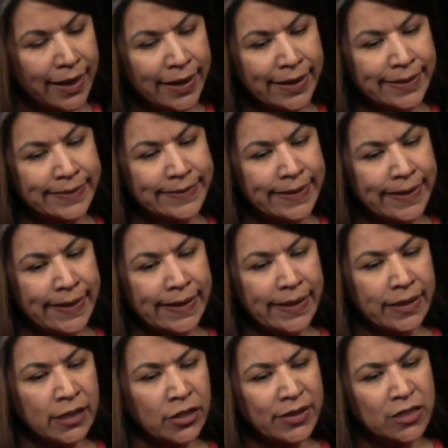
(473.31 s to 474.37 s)
And
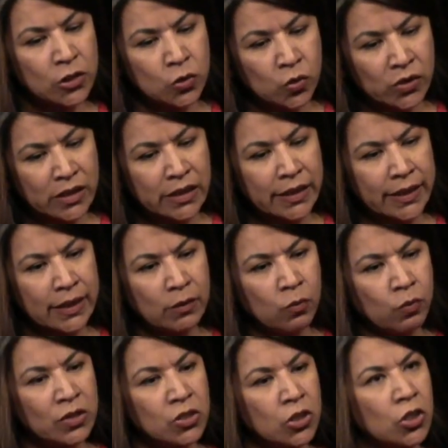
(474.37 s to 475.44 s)
historically,
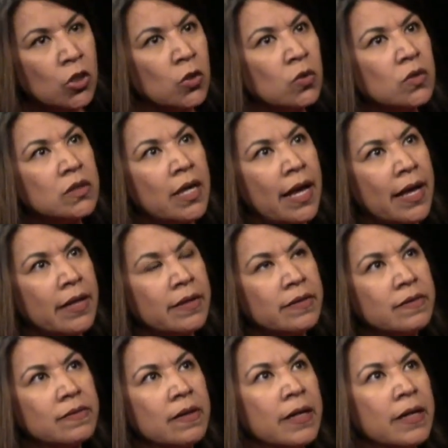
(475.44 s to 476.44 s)
Windsor Oaks has,